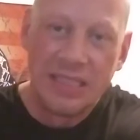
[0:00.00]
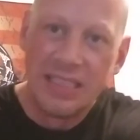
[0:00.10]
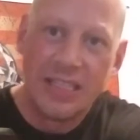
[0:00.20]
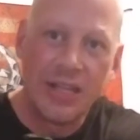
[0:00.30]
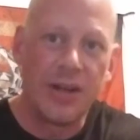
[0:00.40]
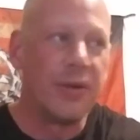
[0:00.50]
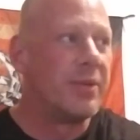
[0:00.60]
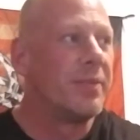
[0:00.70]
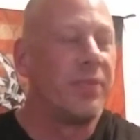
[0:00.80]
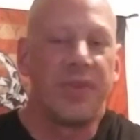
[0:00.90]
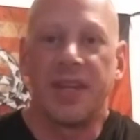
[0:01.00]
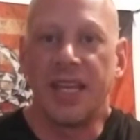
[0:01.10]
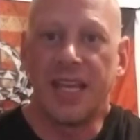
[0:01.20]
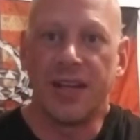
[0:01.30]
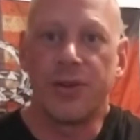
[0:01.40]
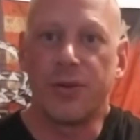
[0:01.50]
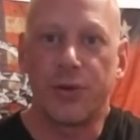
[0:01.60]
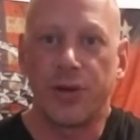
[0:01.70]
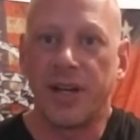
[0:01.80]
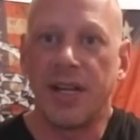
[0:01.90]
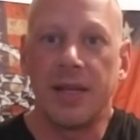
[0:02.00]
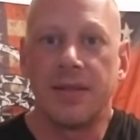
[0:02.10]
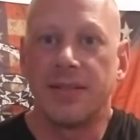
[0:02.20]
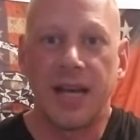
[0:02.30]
you know, industry.